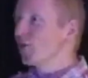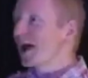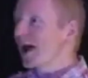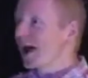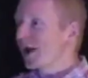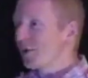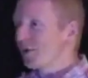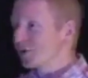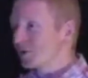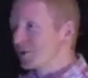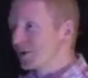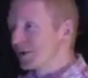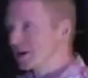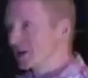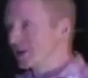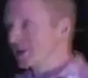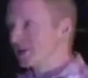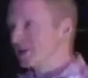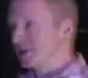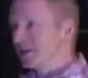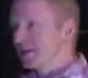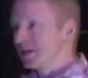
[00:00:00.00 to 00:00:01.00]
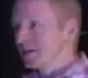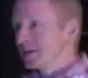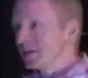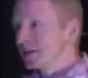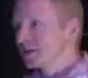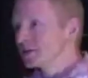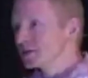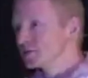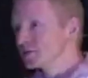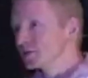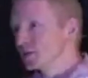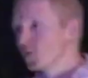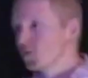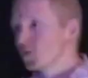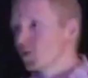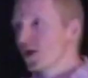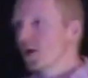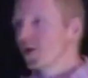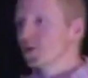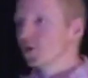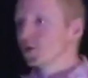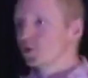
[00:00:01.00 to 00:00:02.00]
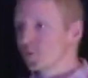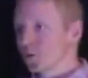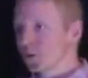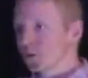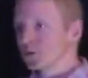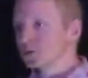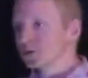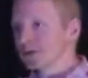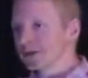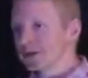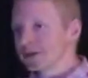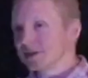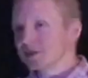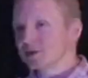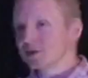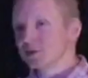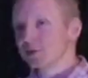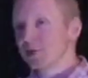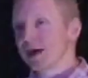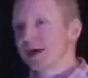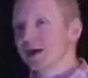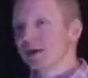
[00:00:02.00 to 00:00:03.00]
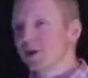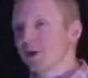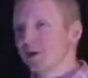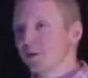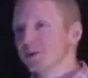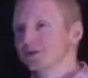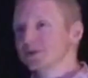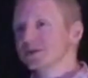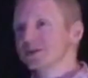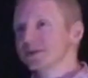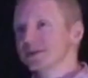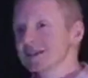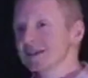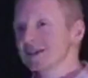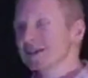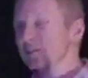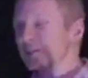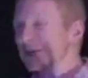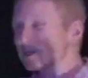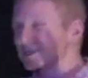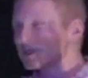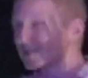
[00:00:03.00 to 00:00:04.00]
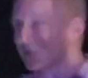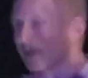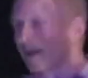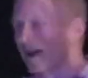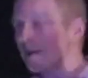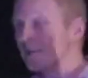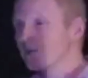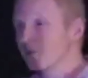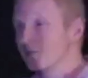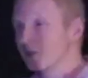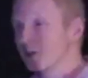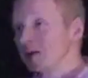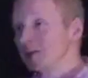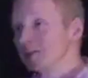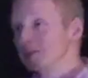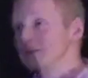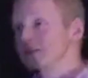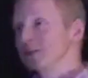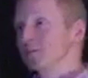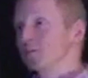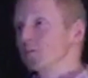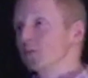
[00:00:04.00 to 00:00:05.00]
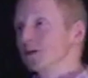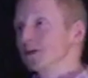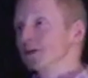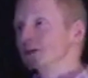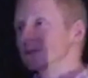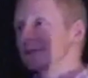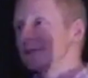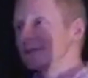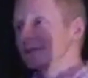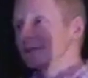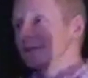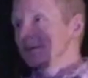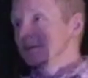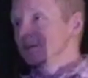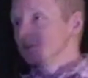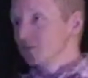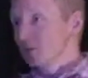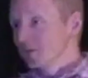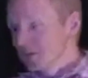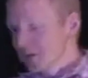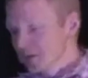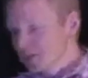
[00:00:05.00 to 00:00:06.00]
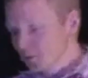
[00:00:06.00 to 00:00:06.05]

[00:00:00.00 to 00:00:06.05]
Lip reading: out there, that is so otherworldly, that you might almost think that it must come from someone from another